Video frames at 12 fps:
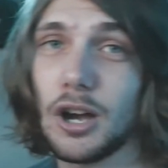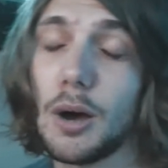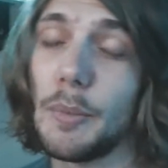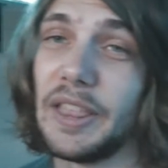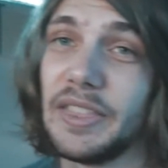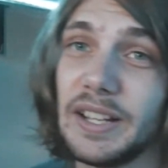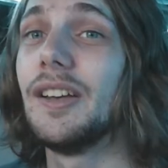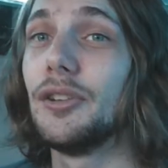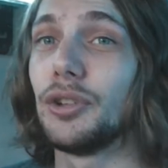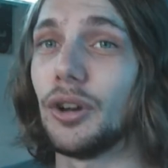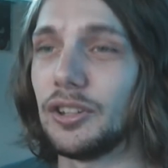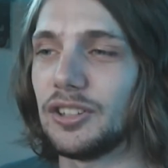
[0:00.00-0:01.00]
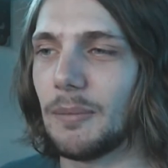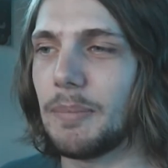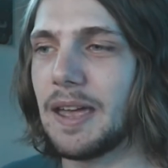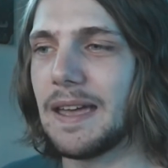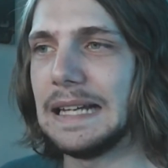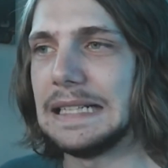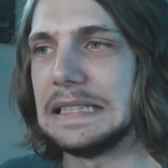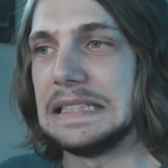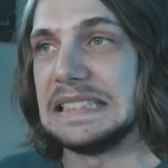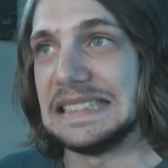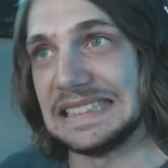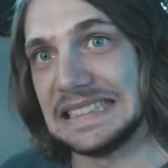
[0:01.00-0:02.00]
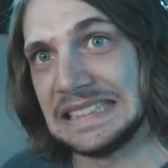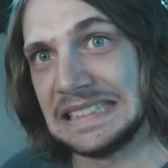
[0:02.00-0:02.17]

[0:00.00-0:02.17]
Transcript: comment. So it's a bit, uh,